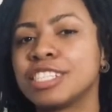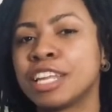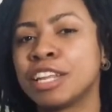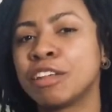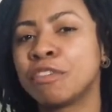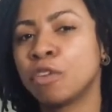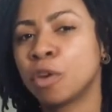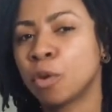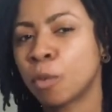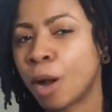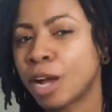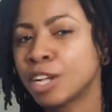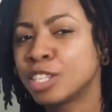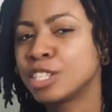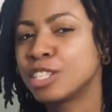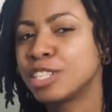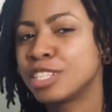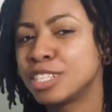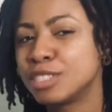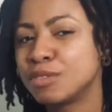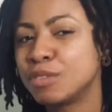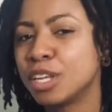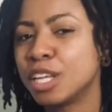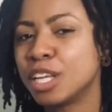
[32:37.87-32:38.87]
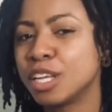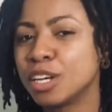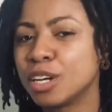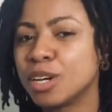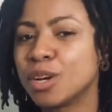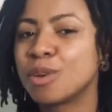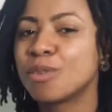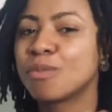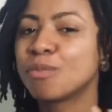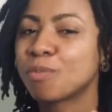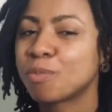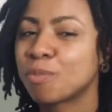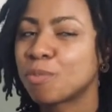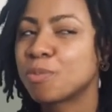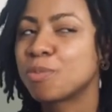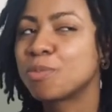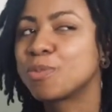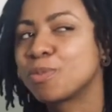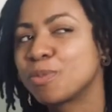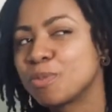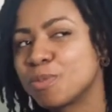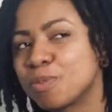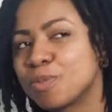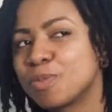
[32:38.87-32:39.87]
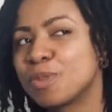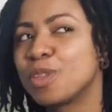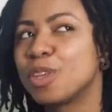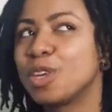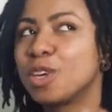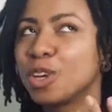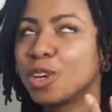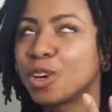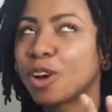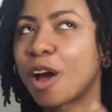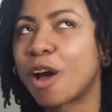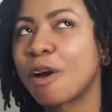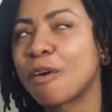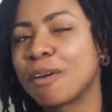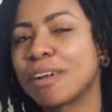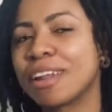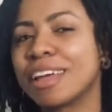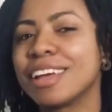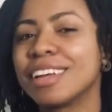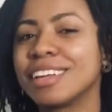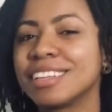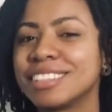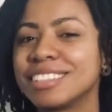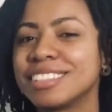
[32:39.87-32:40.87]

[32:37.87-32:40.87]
And if you're watching this video, you're already